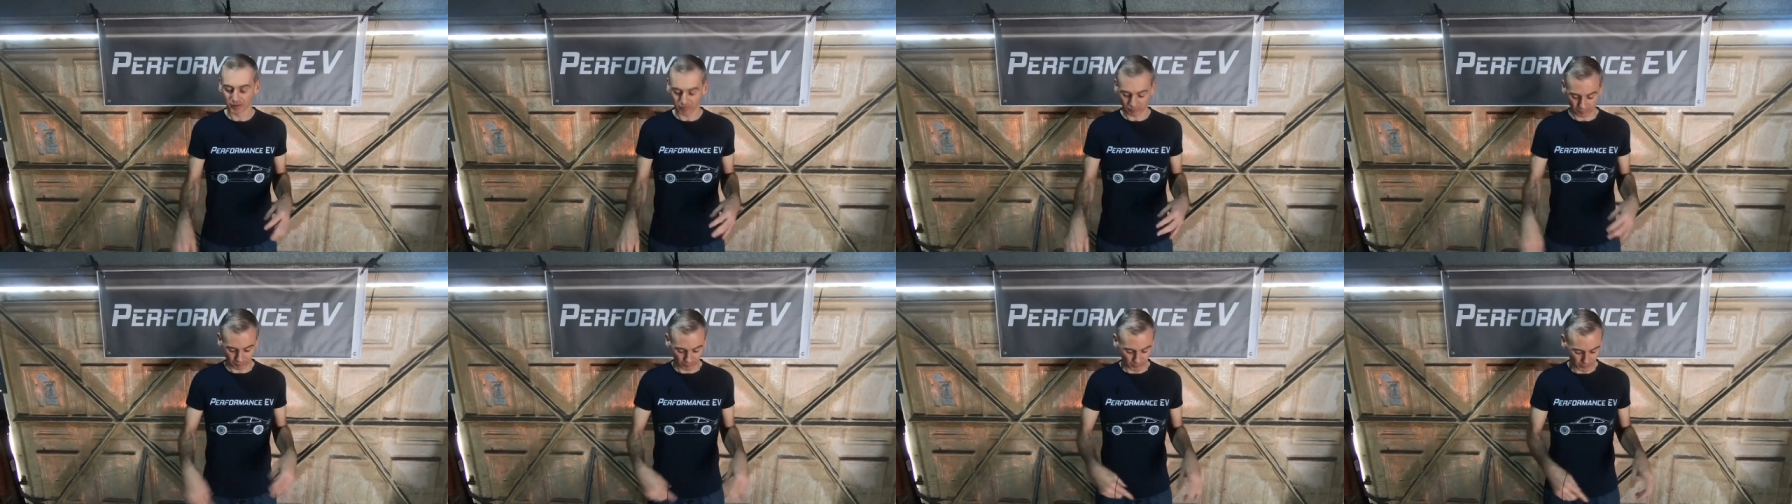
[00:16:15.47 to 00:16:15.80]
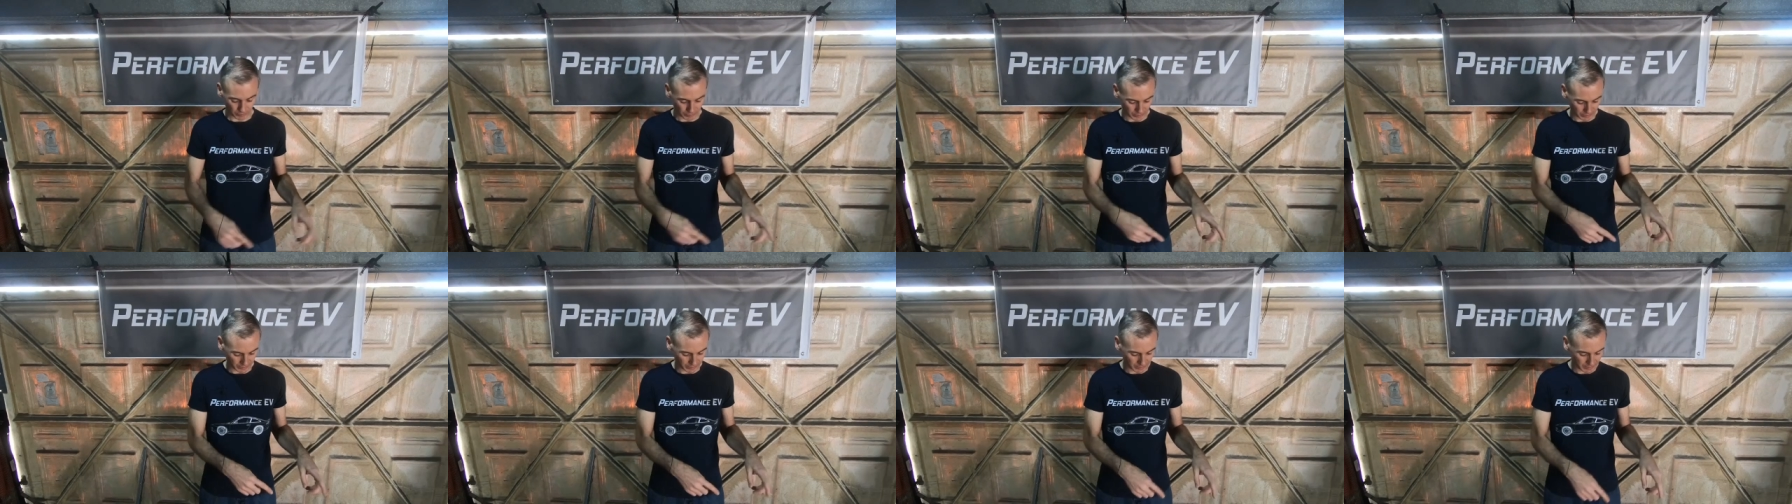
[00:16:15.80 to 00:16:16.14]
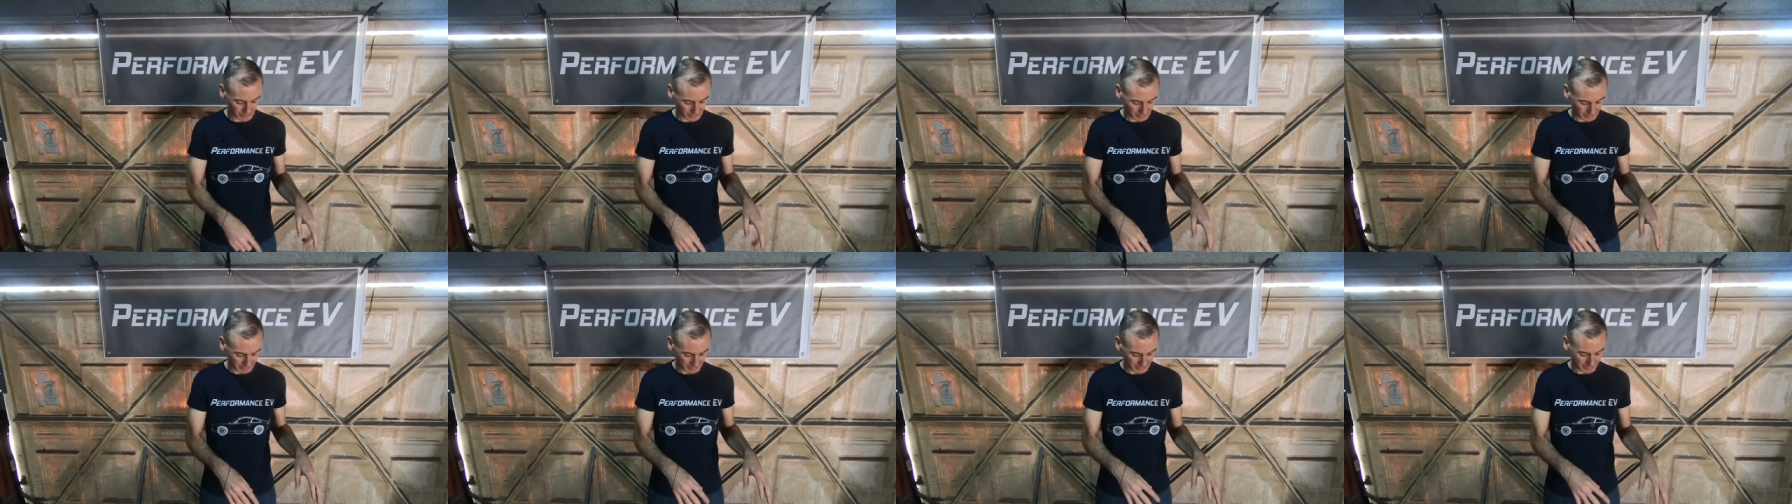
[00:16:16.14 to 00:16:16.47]

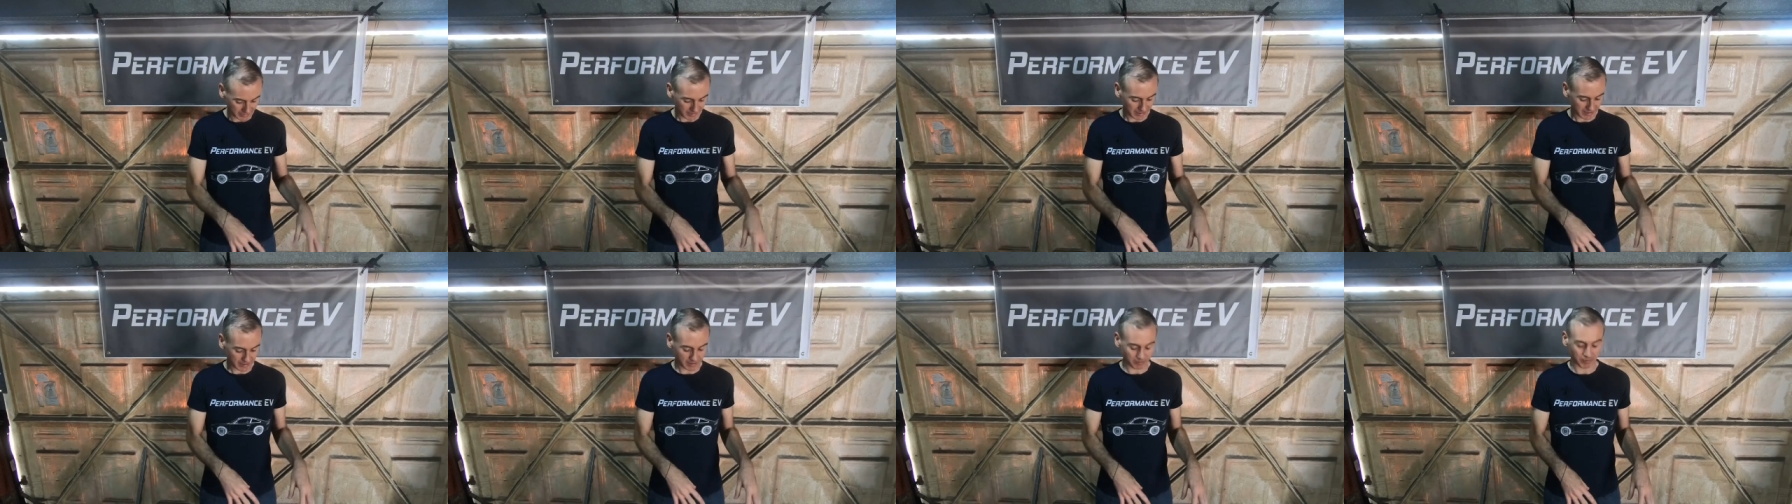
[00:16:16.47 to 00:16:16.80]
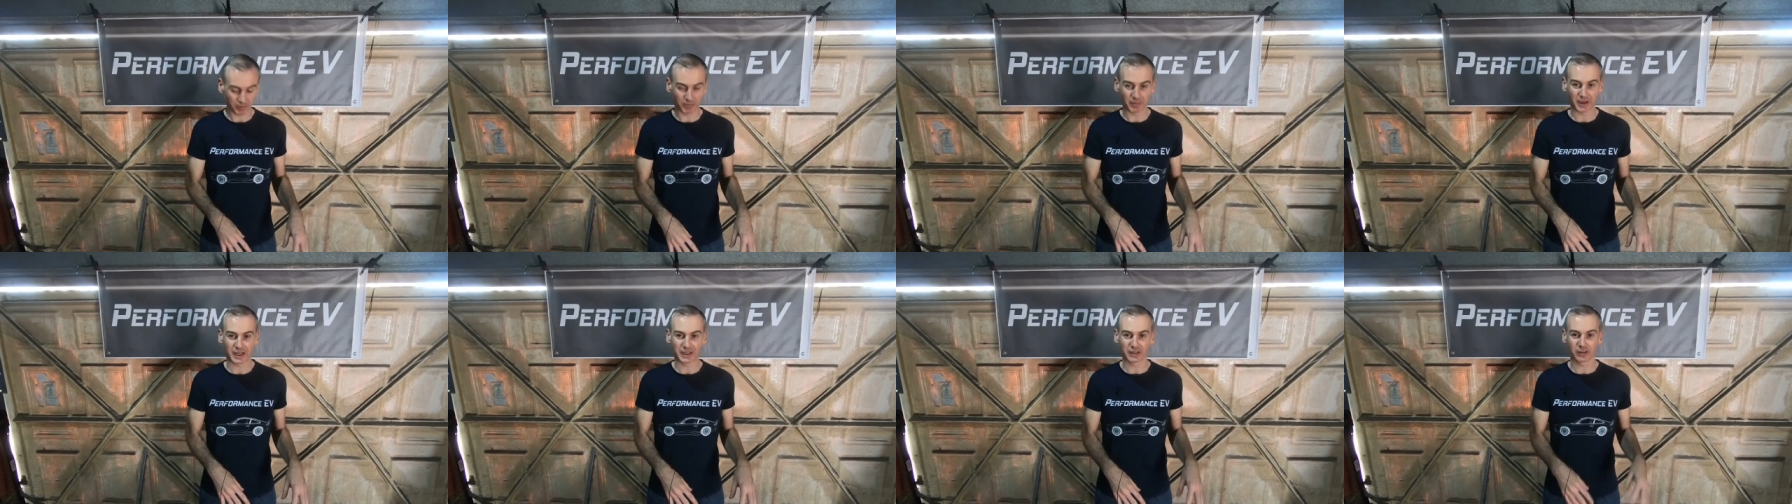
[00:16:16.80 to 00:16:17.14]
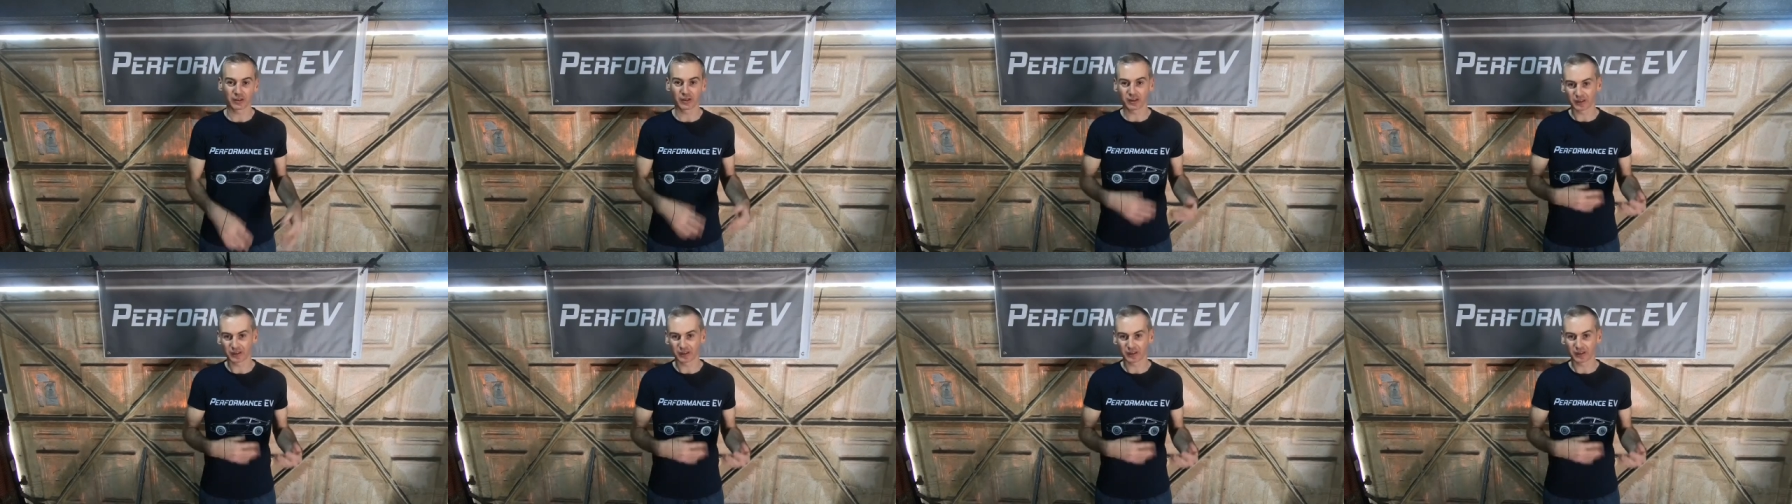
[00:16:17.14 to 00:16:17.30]
routed in a sensible manner.